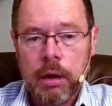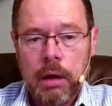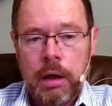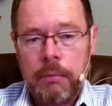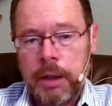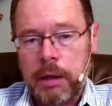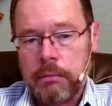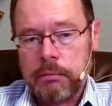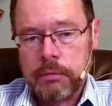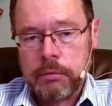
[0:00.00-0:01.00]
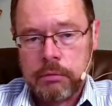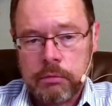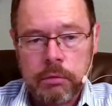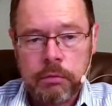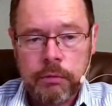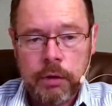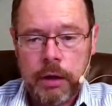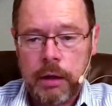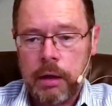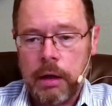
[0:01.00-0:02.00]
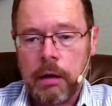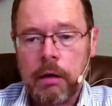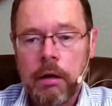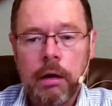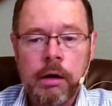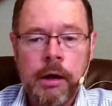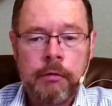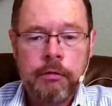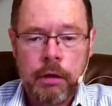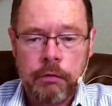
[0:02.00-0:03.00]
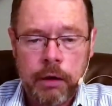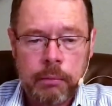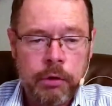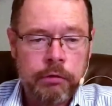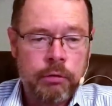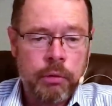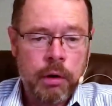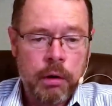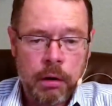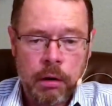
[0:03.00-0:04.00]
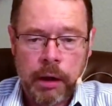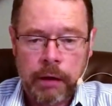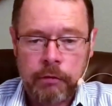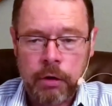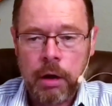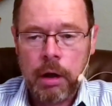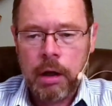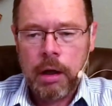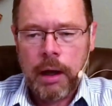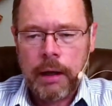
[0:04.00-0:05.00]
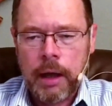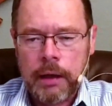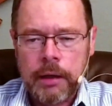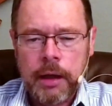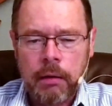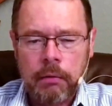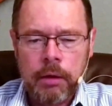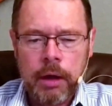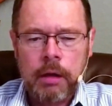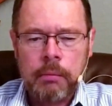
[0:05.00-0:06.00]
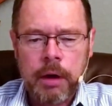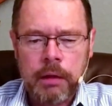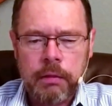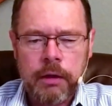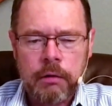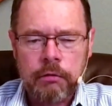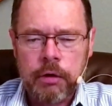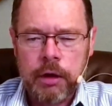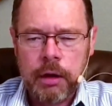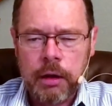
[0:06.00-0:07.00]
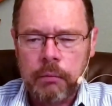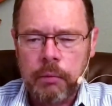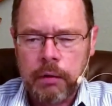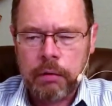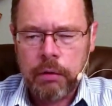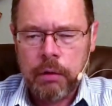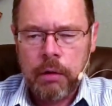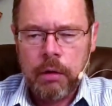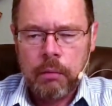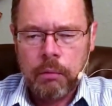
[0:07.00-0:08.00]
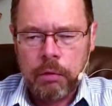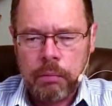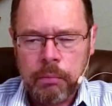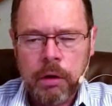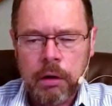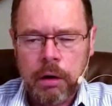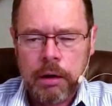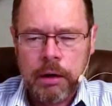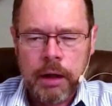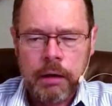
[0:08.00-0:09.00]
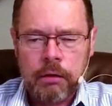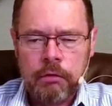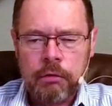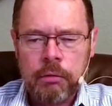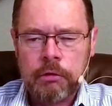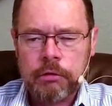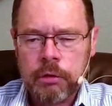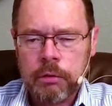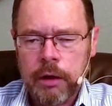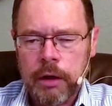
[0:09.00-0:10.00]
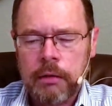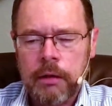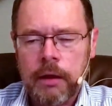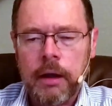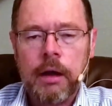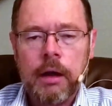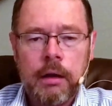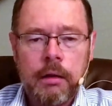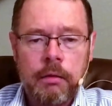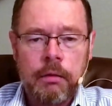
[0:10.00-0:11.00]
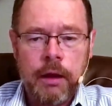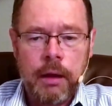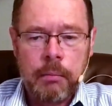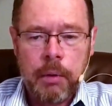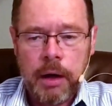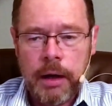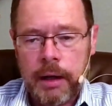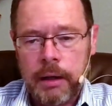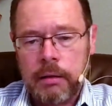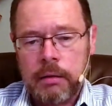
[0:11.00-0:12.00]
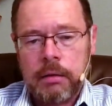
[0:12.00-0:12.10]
I mean, truthfully, in our congregation, as I preach to our congregation, I doubt anybody there is dealing with murder, and yet Yeshua showed that by